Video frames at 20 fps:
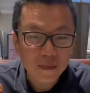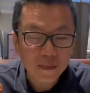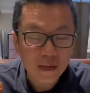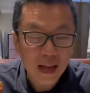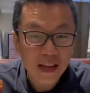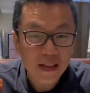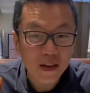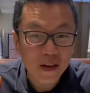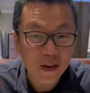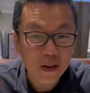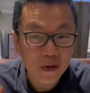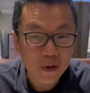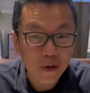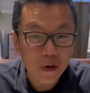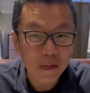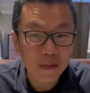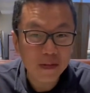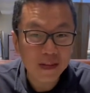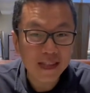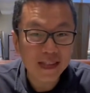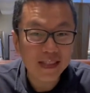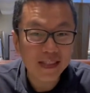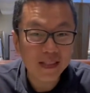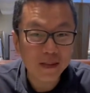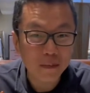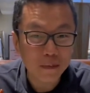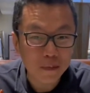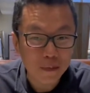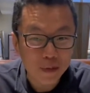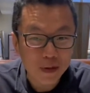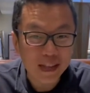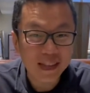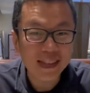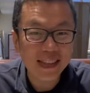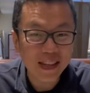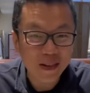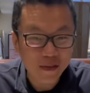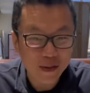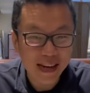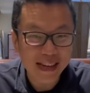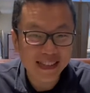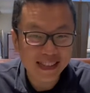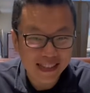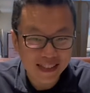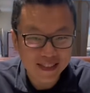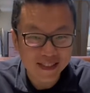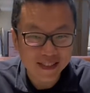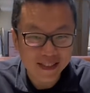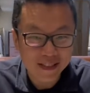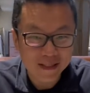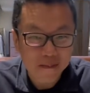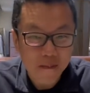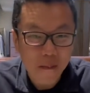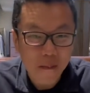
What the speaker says: And there are normally some really great deals.